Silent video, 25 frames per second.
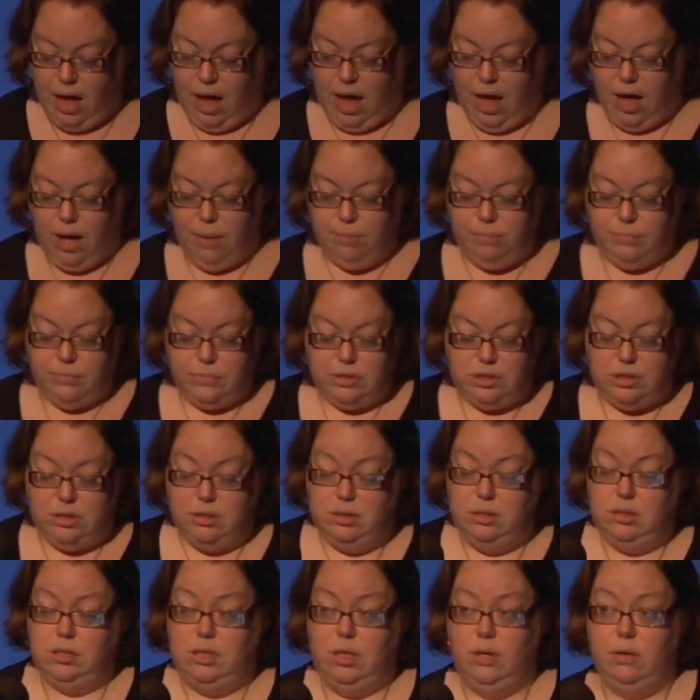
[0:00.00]

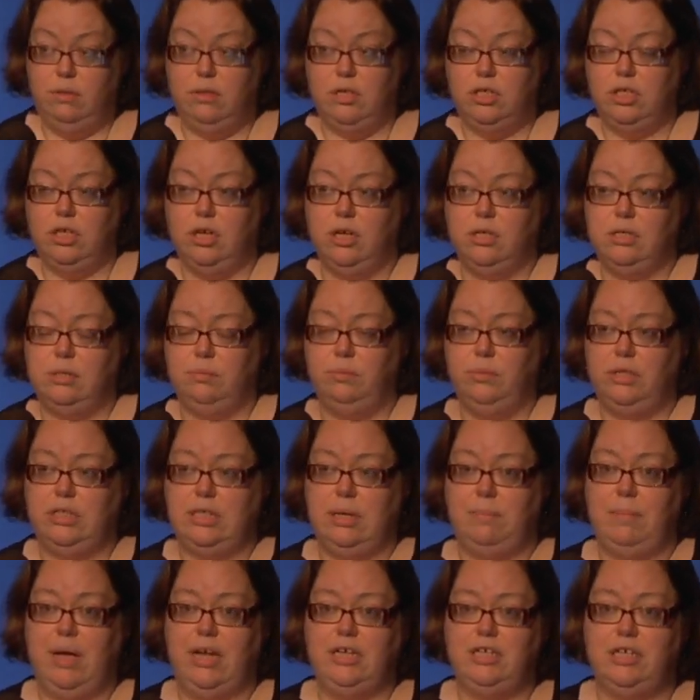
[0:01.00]
Two of the shows in
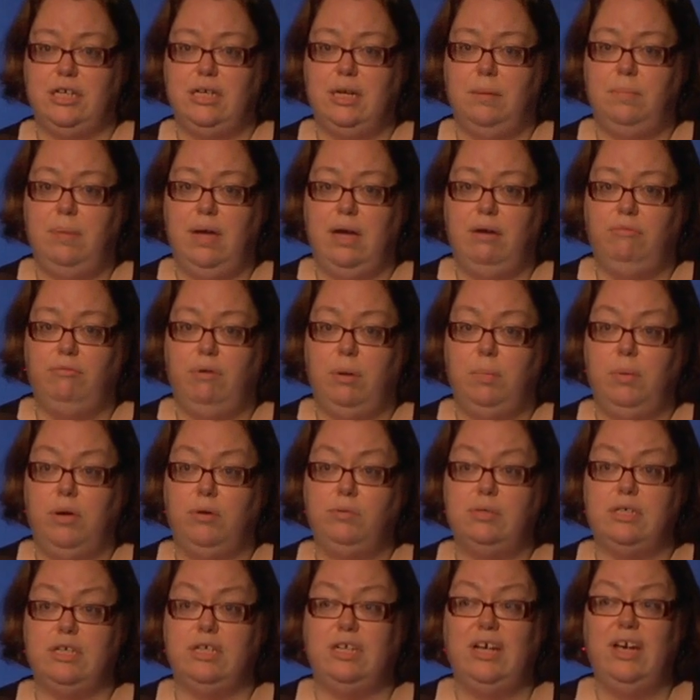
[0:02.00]
which I mentioned are being
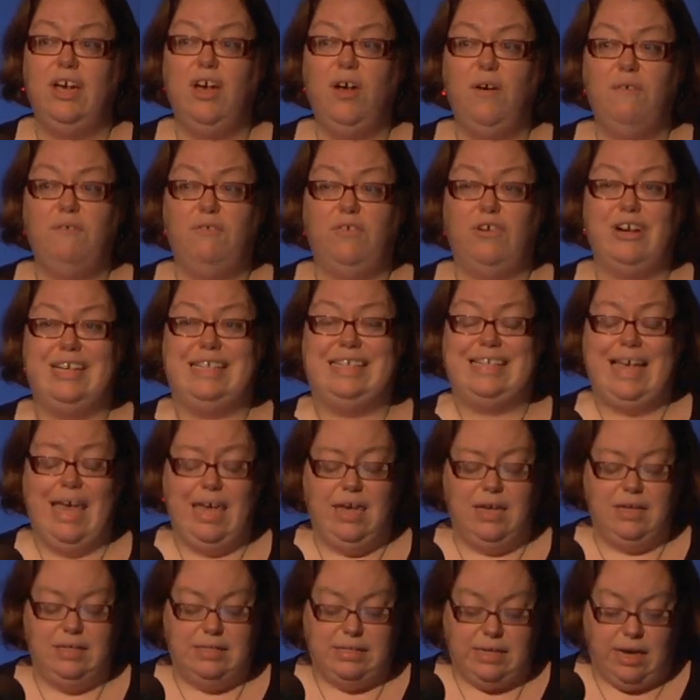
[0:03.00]
rebooted for a
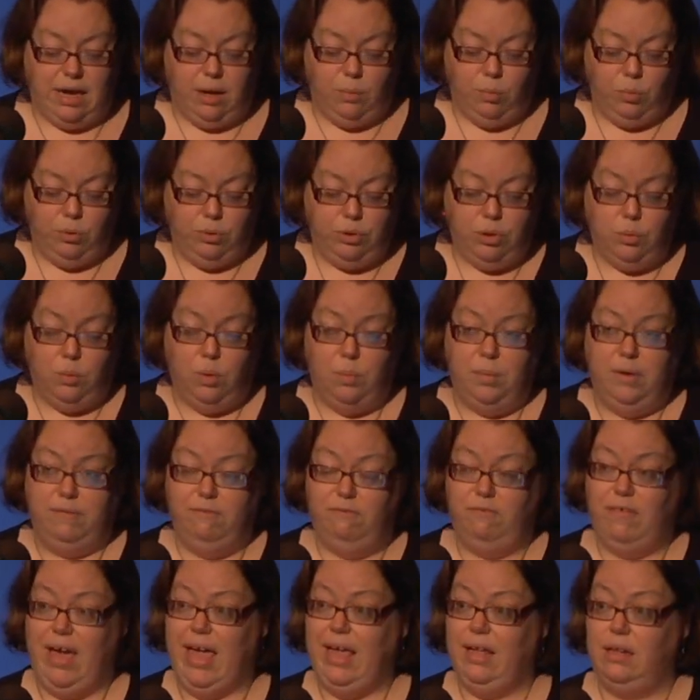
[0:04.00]
second time. Wonder Woman
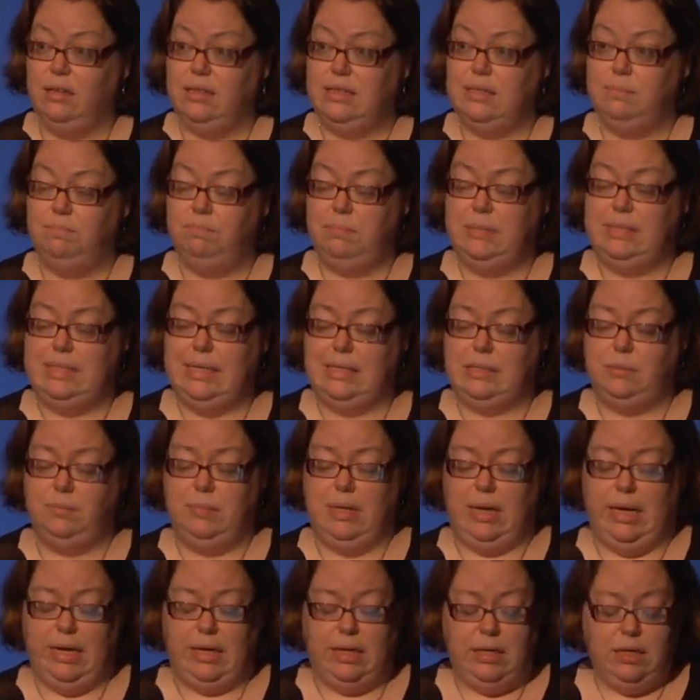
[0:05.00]
failed
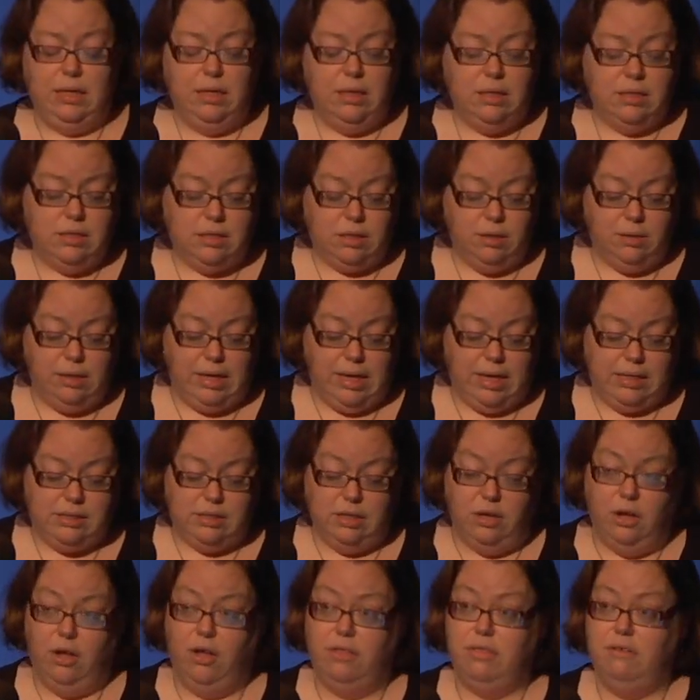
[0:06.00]
dismally 2 years
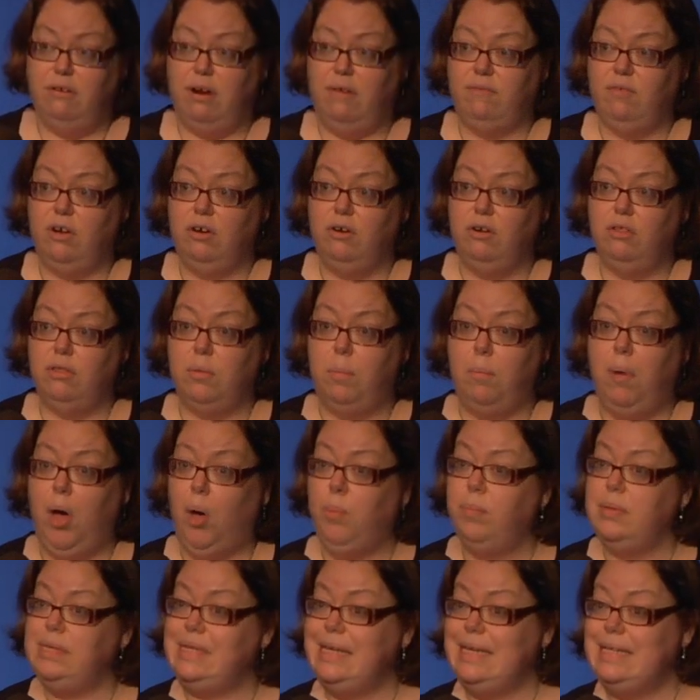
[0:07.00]
ago. They're having another
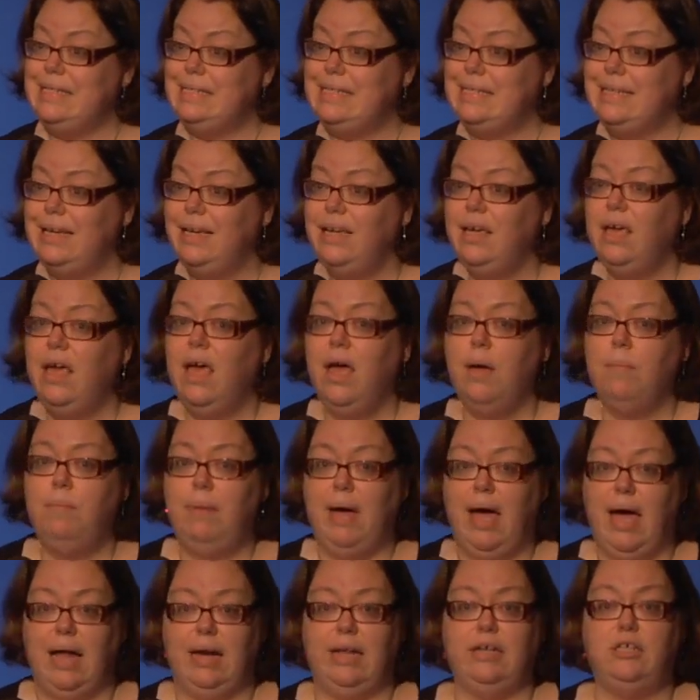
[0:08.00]
pop at it,
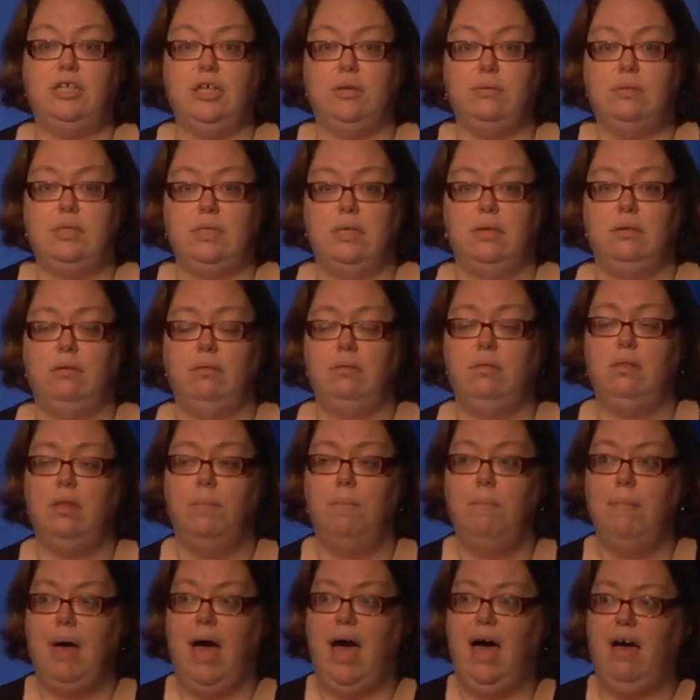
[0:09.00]
partly due to the
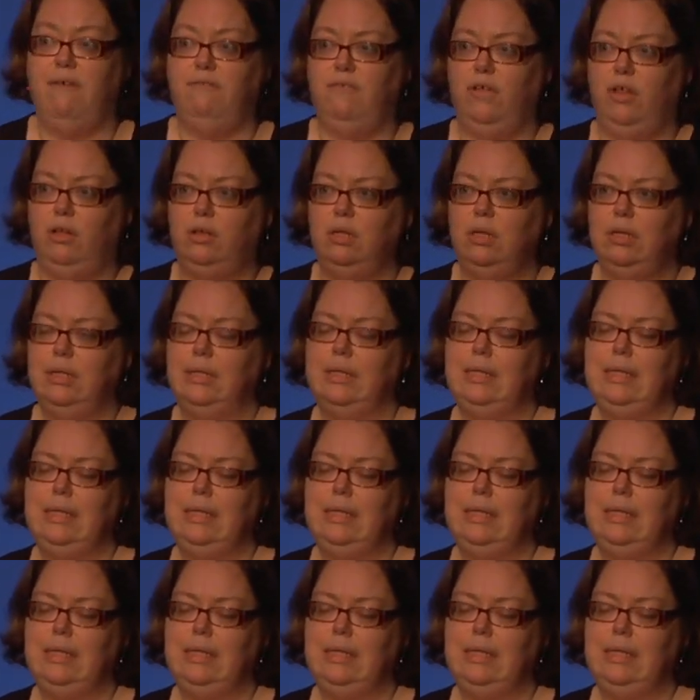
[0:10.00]
Marvel